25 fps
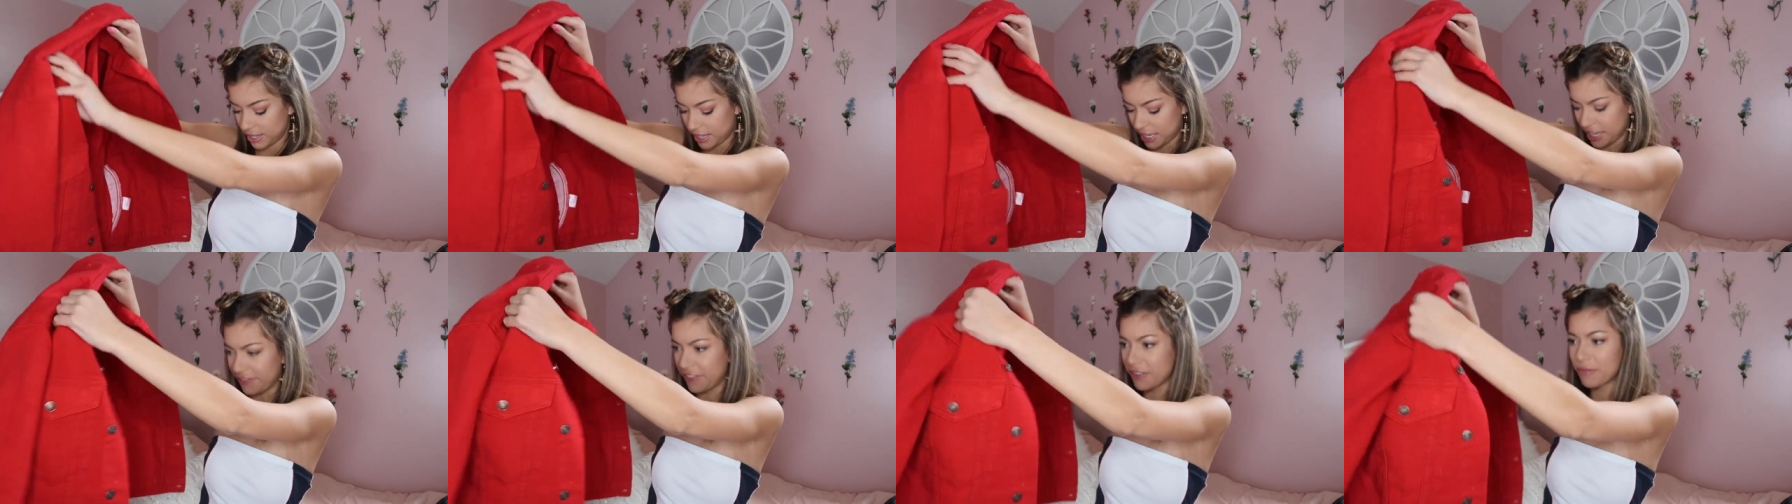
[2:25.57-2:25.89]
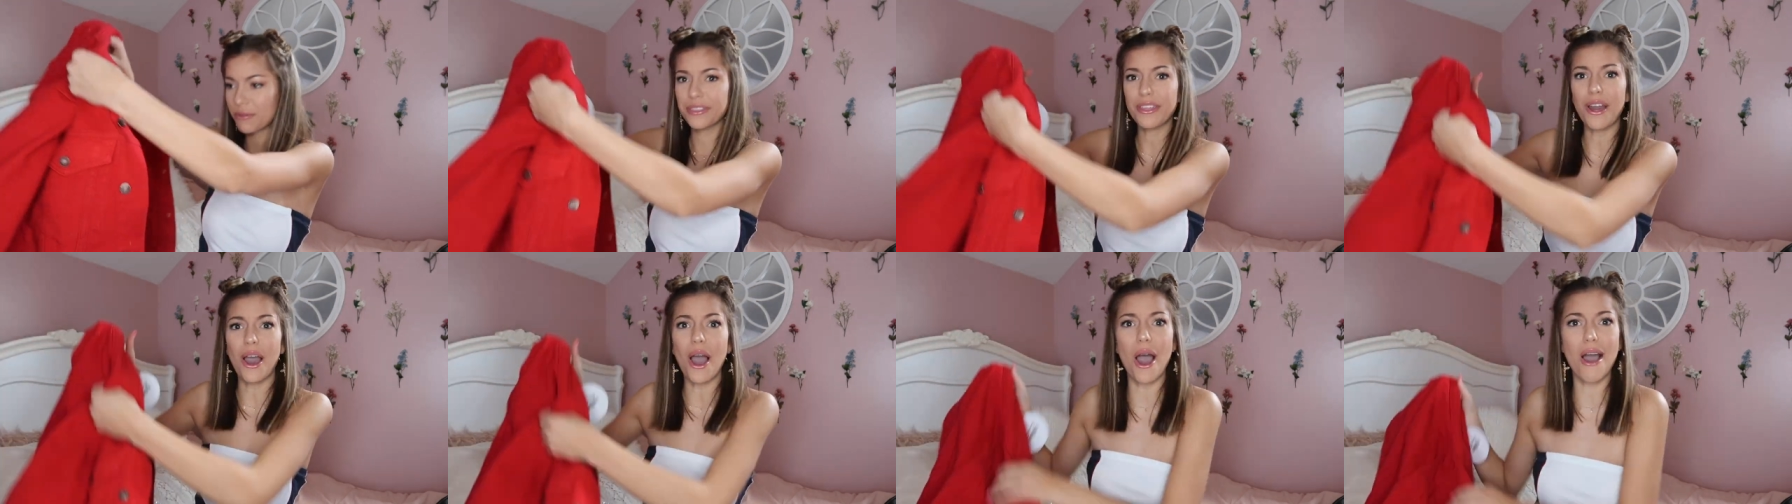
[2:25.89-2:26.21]
even
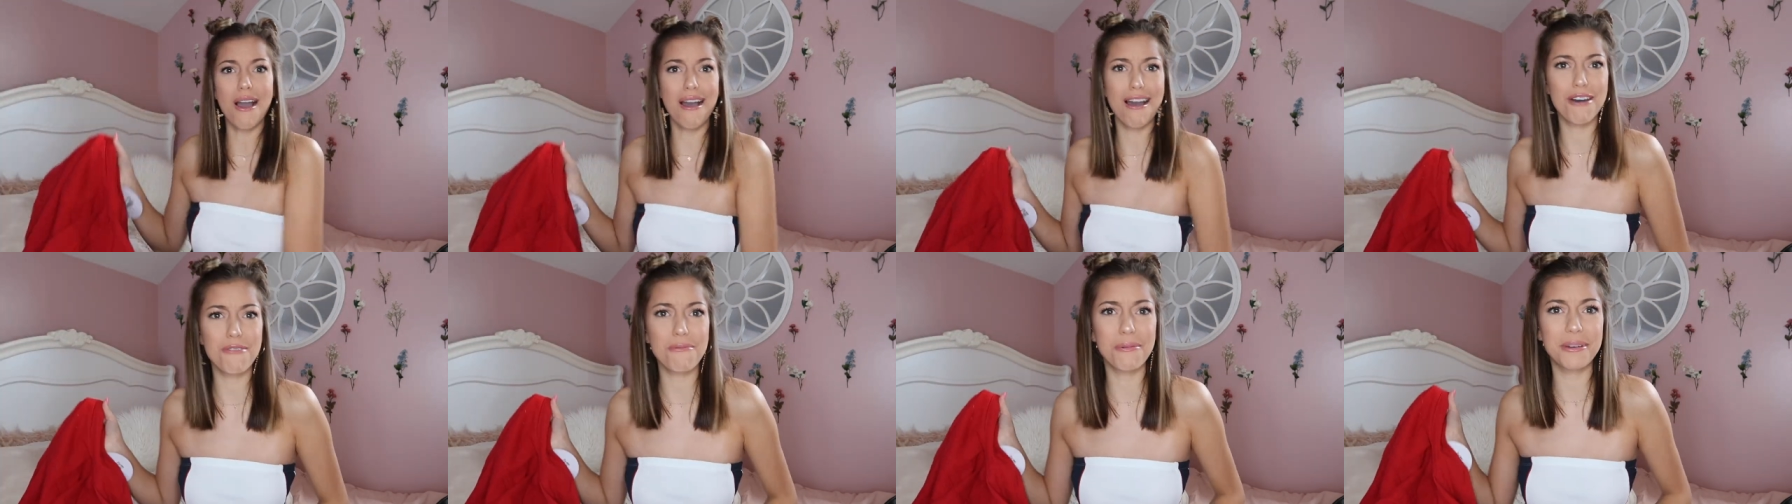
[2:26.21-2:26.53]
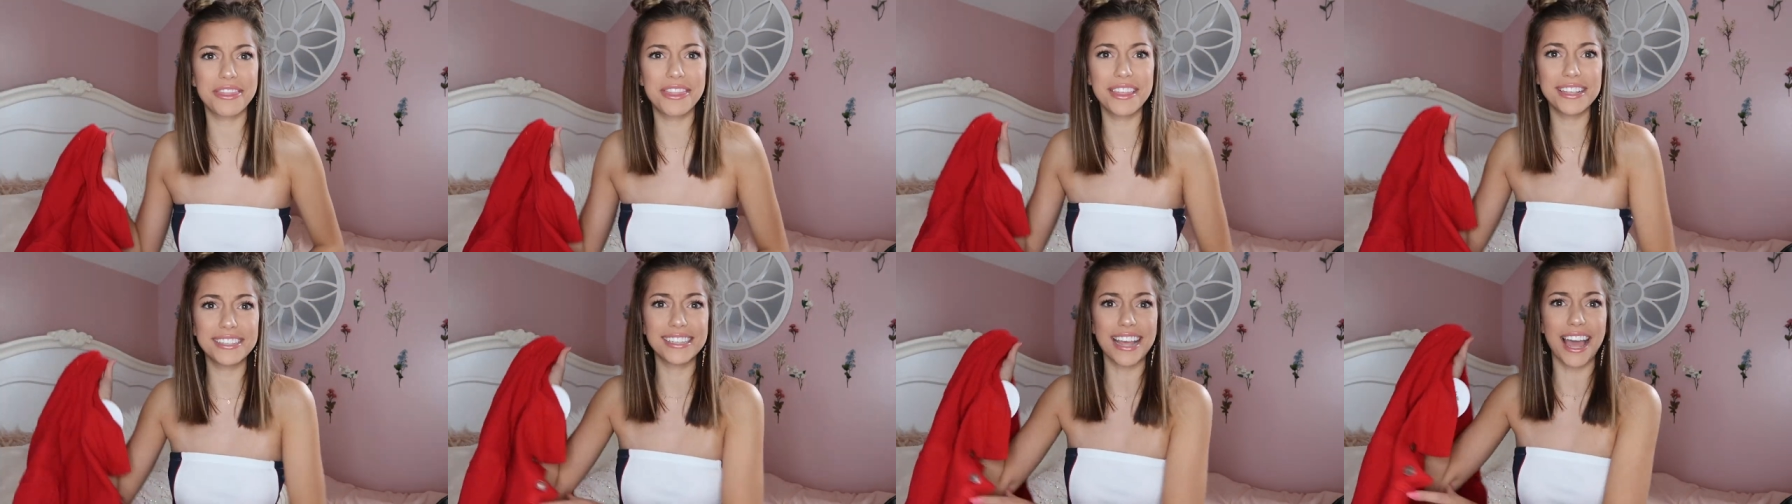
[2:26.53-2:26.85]
with oh
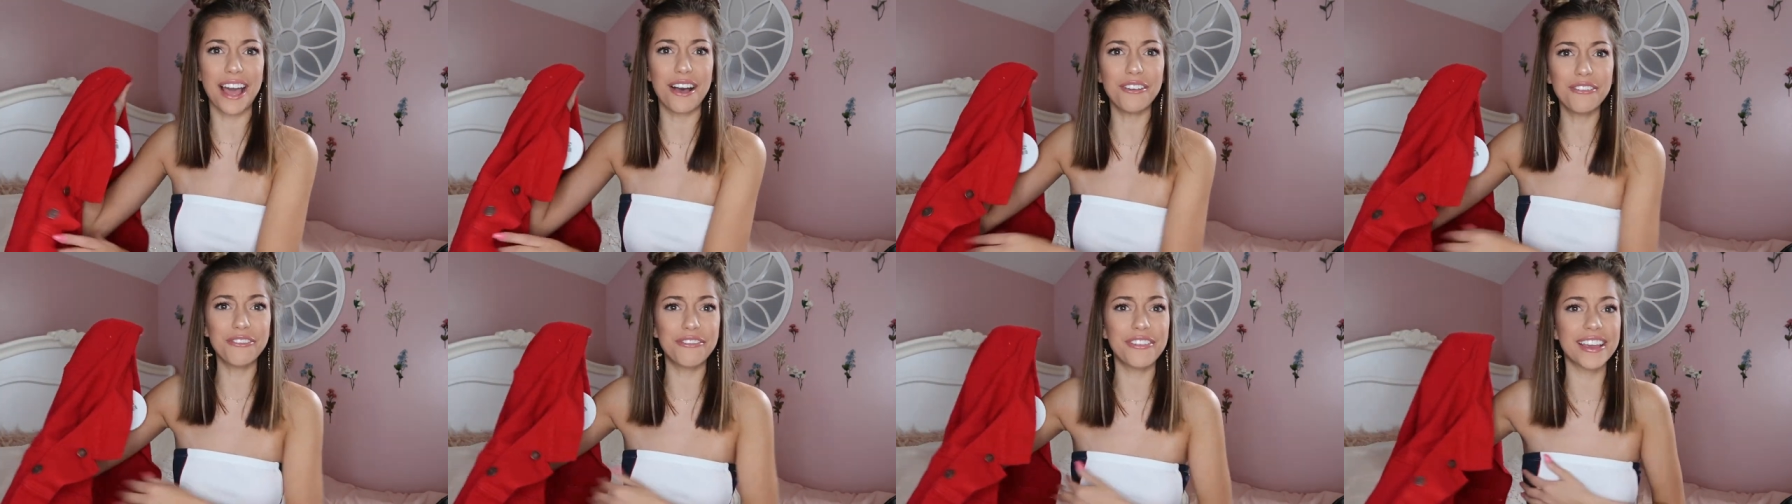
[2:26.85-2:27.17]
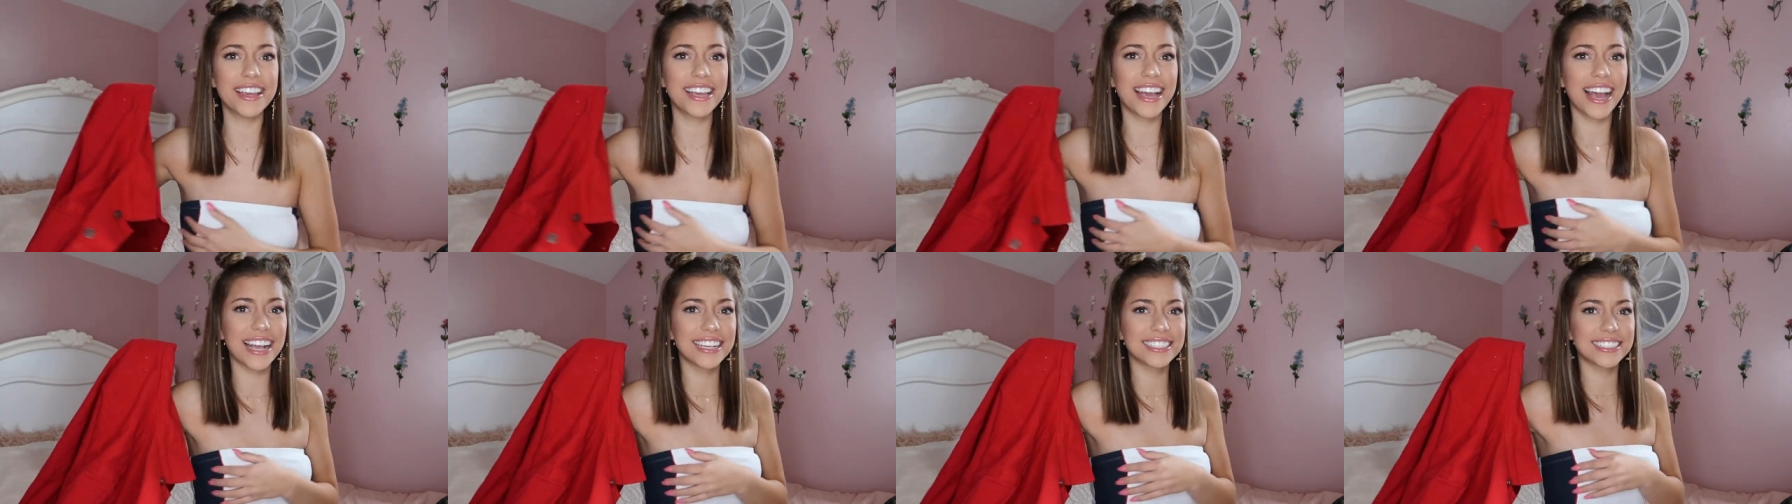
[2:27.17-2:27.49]
with this
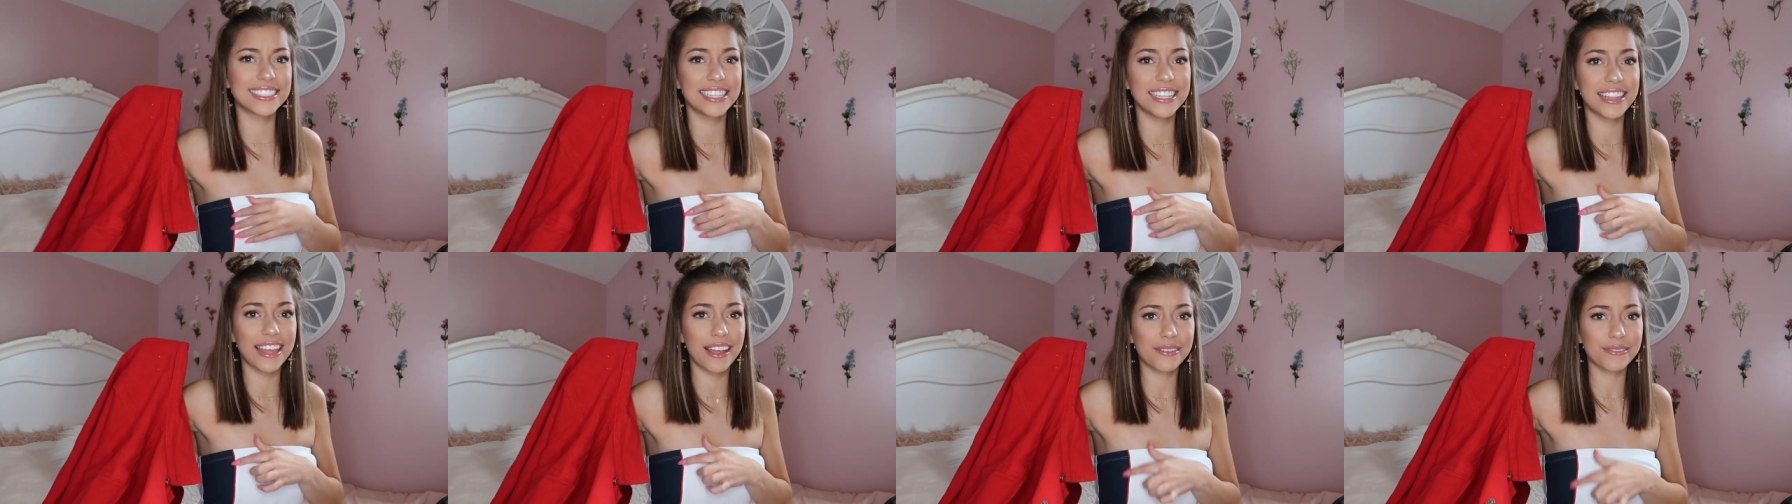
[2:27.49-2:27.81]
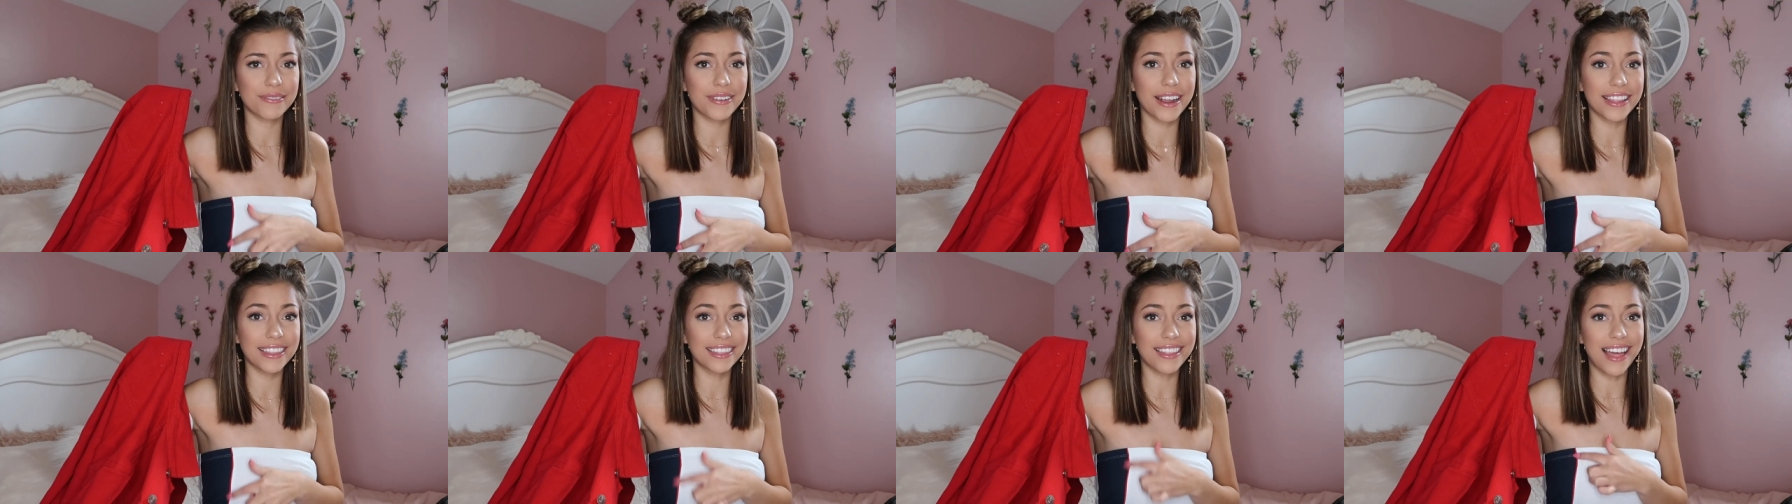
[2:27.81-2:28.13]
outfit, guys. See
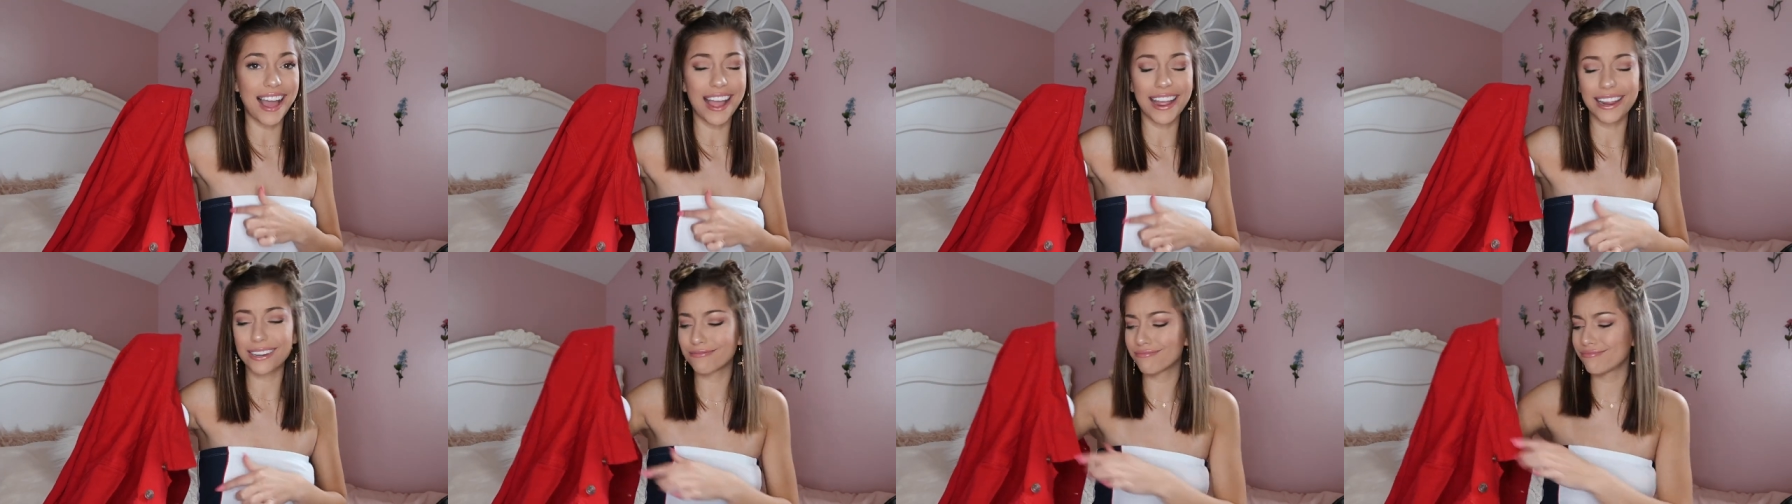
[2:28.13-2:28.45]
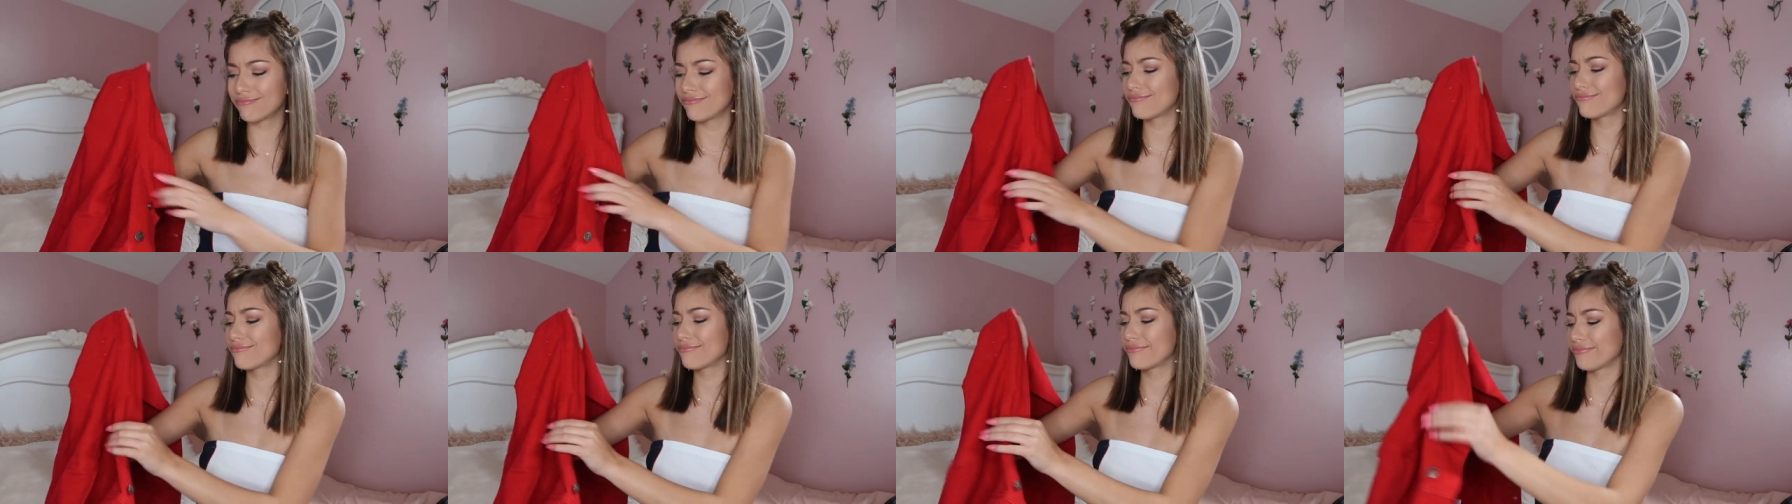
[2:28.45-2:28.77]
that red
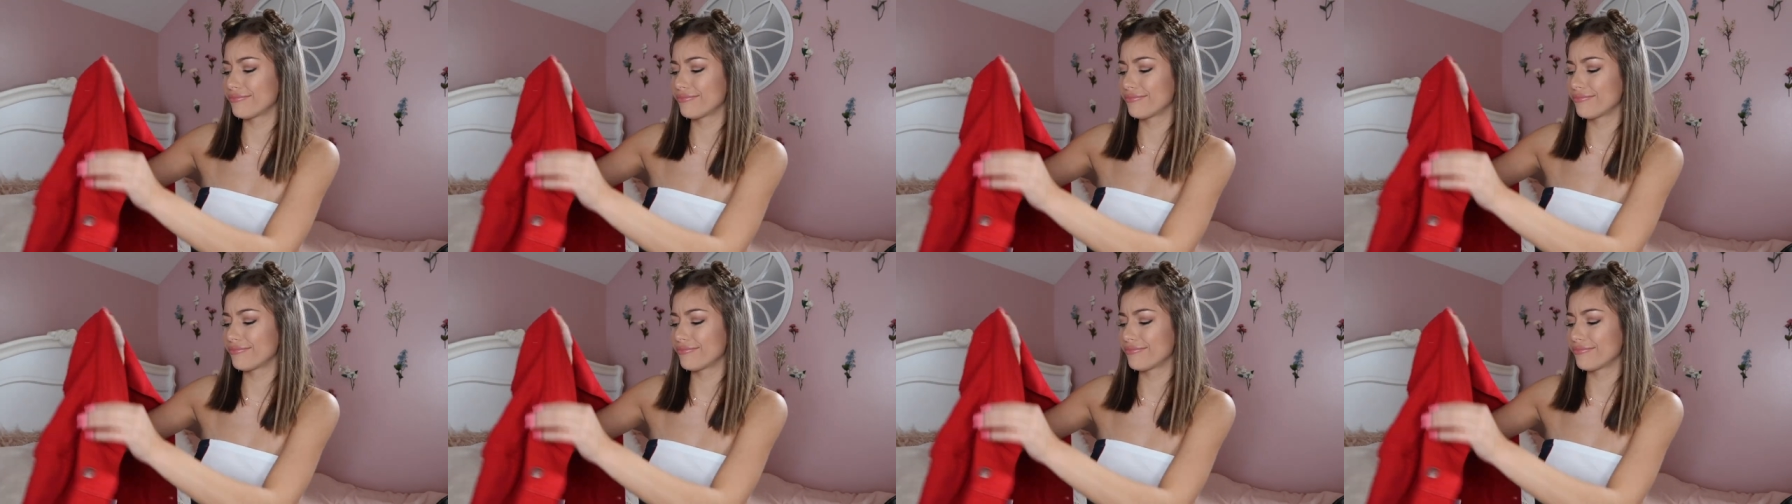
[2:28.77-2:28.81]
line?